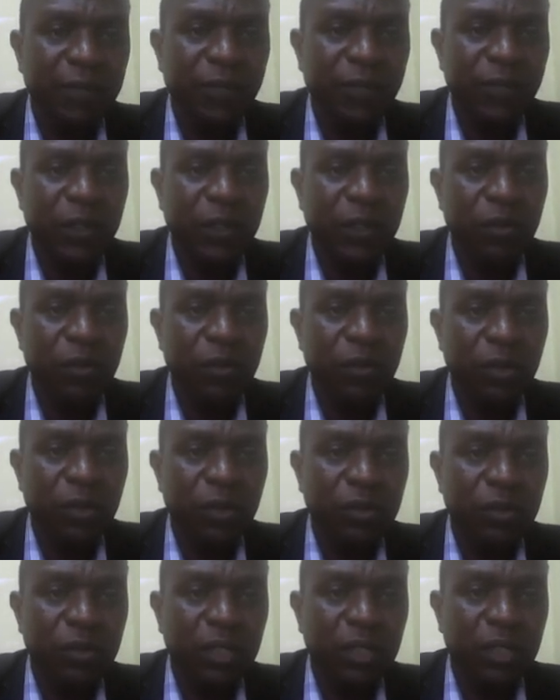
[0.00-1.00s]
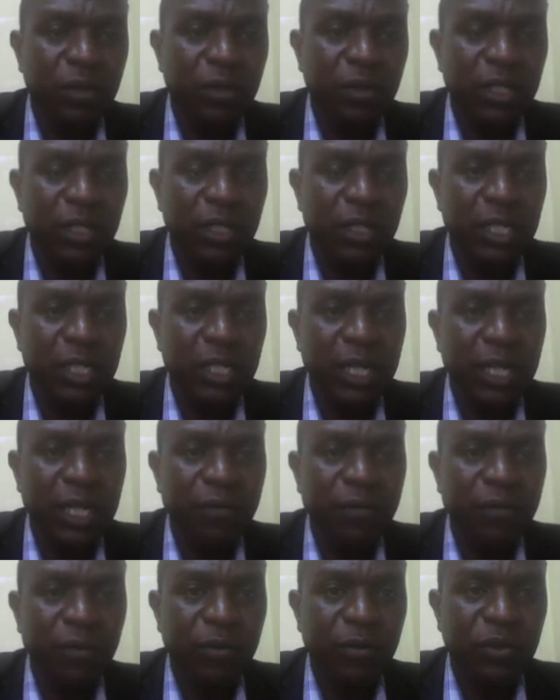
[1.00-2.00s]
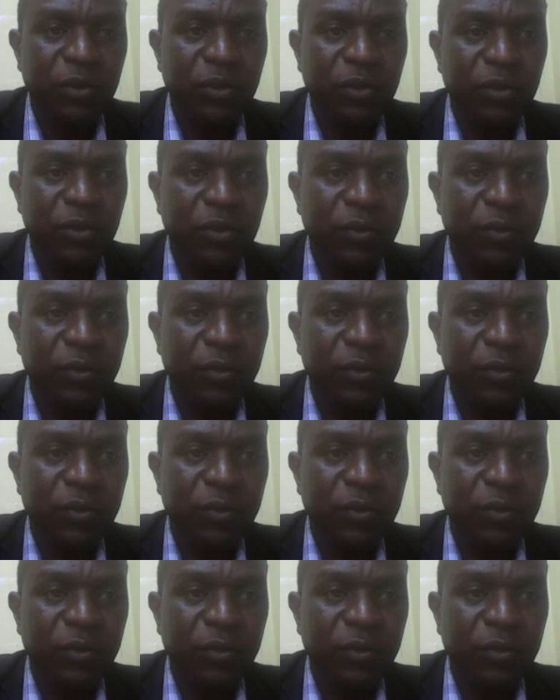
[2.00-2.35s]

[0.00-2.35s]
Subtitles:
and you want to see what is there in Form 2.